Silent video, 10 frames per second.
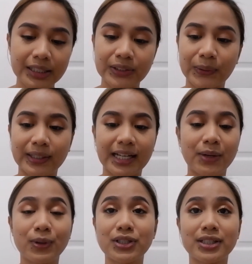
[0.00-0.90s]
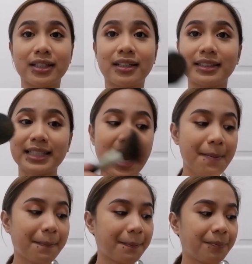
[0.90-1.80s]
So again, we're just gonna tap
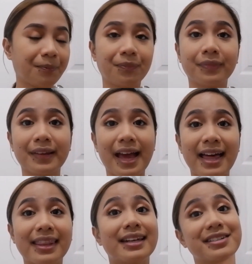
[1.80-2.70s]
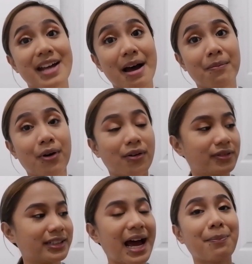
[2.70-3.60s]
and then
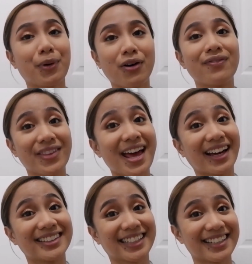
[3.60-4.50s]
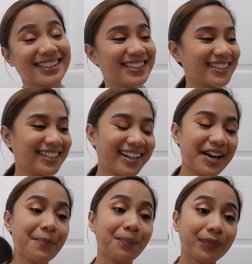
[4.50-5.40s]
tap off the excess.
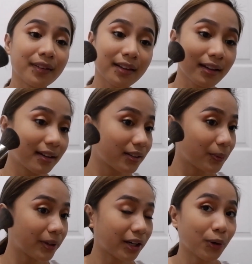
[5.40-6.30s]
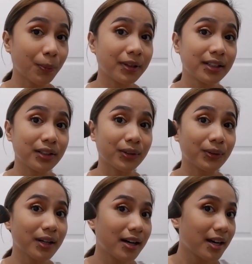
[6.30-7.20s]
So what I normally do,
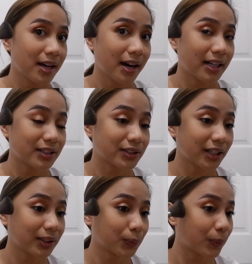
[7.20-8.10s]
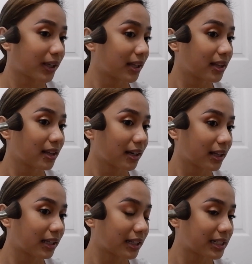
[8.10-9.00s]
I start with
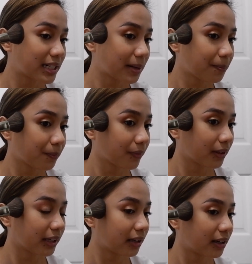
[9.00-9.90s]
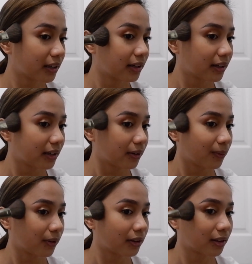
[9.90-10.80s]
the tip here
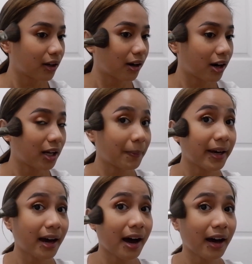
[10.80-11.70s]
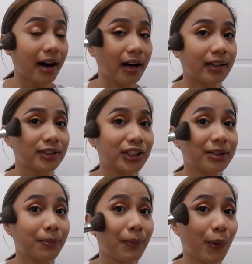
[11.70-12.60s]
on my
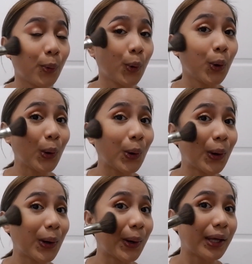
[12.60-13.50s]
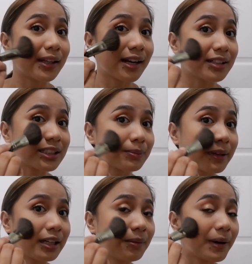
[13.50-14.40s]
cheekbone. And then I just
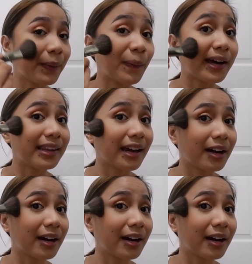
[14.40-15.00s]
blend my way there.